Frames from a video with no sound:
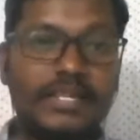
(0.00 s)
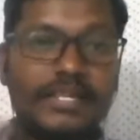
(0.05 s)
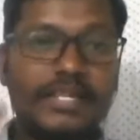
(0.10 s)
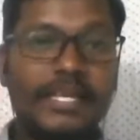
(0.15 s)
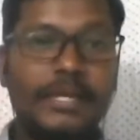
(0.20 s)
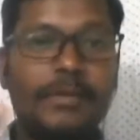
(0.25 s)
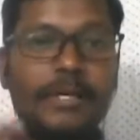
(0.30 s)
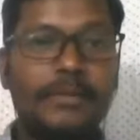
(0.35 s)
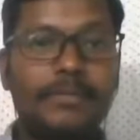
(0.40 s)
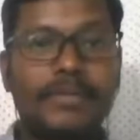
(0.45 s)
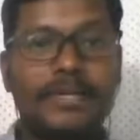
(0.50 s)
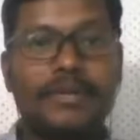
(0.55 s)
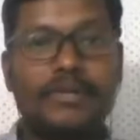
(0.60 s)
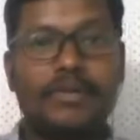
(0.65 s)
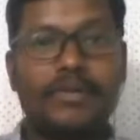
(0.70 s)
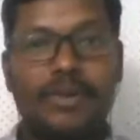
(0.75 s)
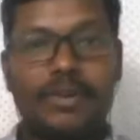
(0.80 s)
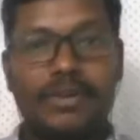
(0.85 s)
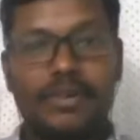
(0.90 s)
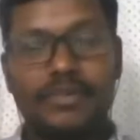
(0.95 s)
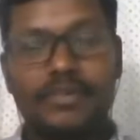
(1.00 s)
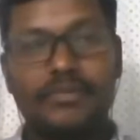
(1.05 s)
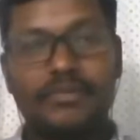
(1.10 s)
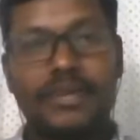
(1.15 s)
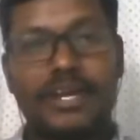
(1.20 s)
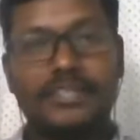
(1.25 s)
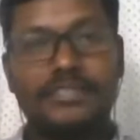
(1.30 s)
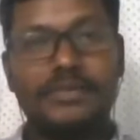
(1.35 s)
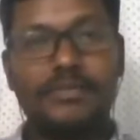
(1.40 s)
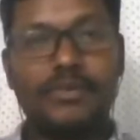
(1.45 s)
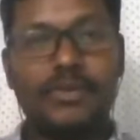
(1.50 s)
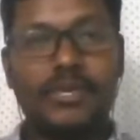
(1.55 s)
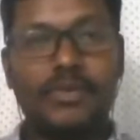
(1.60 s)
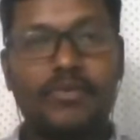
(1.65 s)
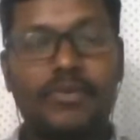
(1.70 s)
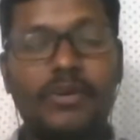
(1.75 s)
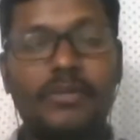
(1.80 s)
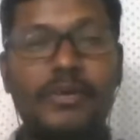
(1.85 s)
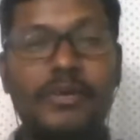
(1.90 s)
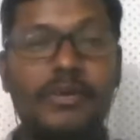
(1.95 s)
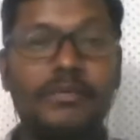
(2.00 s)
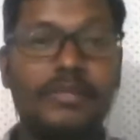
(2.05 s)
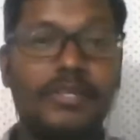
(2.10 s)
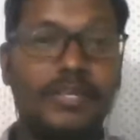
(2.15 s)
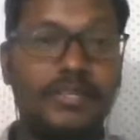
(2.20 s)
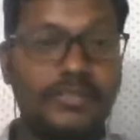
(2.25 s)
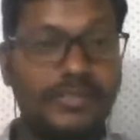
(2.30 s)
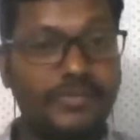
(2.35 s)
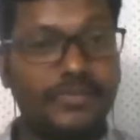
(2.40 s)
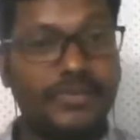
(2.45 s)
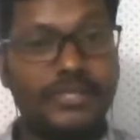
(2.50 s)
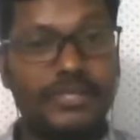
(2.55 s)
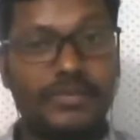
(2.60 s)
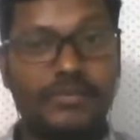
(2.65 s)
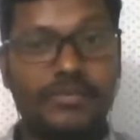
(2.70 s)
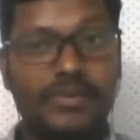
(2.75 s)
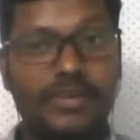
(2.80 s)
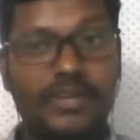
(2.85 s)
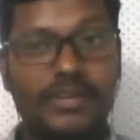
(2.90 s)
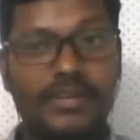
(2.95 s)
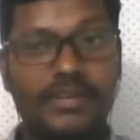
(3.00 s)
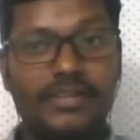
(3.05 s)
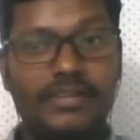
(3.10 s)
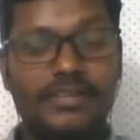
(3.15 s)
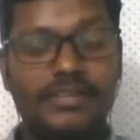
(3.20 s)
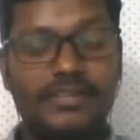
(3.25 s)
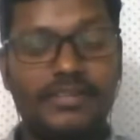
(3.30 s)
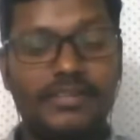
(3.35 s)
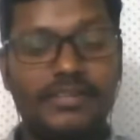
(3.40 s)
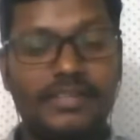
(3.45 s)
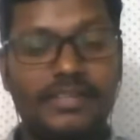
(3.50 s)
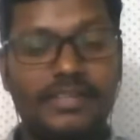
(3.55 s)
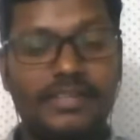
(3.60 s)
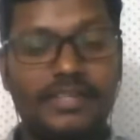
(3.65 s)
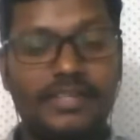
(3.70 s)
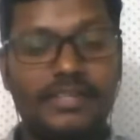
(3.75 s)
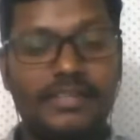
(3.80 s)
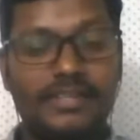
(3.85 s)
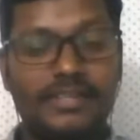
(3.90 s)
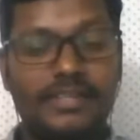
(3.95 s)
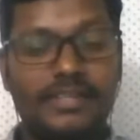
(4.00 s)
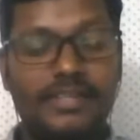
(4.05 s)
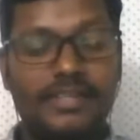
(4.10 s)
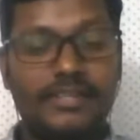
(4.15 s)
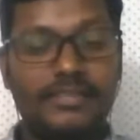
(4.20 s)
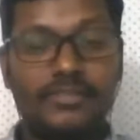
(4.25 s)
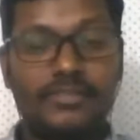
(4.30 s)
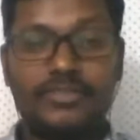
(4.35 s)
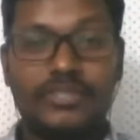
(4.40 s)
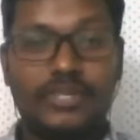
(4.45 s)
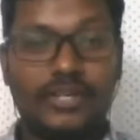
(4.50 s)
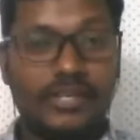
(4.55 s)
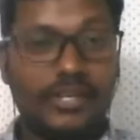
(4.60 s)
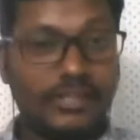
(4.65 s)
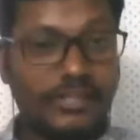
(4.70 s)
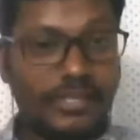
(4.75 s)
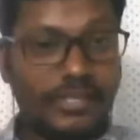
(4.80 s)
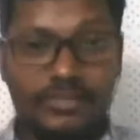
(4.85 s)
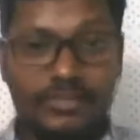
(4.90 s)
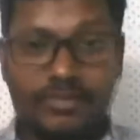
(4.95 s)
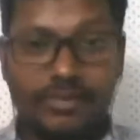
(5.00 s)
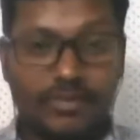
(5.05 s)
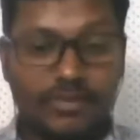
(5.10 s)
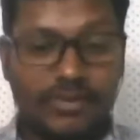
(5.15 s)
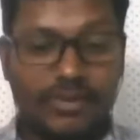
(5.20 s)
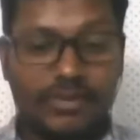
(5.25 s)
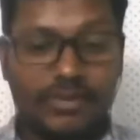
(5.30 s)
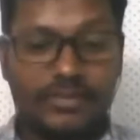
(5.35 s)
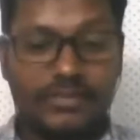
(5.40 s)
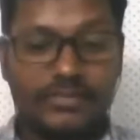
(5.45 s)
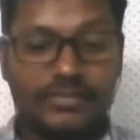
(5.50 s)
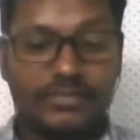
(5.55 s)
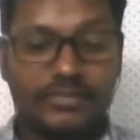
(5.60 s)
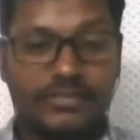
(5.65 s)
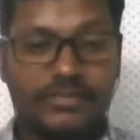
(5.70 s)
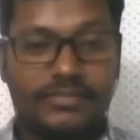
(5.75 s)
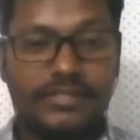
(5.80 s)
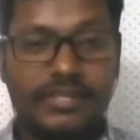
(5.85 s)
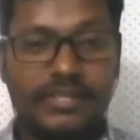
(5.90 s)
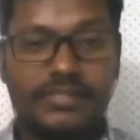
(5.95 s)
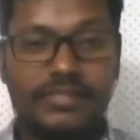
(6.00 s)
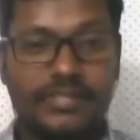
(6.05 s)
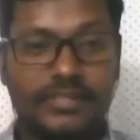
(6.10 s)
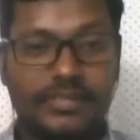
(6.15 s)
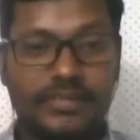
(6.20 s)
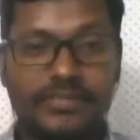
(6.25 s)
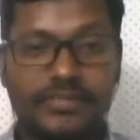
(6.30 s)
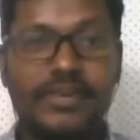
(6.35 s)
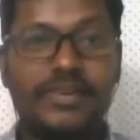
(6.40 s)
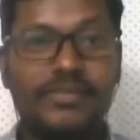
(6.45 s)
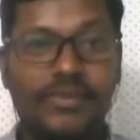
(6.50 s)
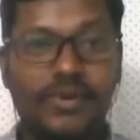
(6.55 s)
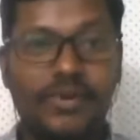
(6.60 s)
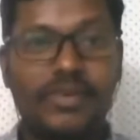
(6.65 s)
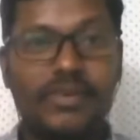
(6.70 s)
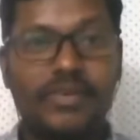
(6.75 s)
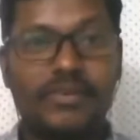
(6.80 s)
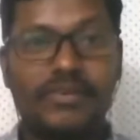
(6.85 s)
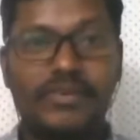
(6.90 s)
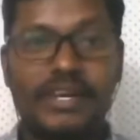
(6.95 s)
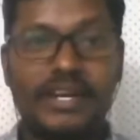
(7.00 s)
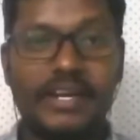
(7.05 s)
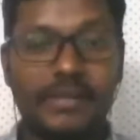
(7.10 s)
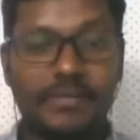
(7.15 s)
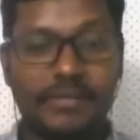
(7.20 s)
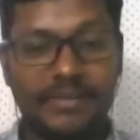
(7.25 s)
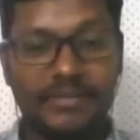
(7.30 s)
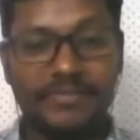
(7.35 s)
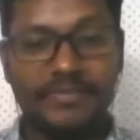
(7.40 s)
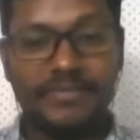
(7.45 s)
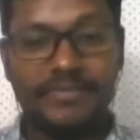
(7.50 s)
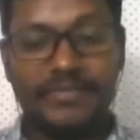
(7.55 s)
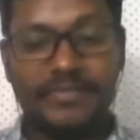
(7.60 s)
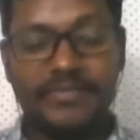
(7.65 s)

There might be a quarrel. If you ask them, okay, what might be the reason for the quarrel? So generally there is no quarrel. There is nothing fight going on. You getting me?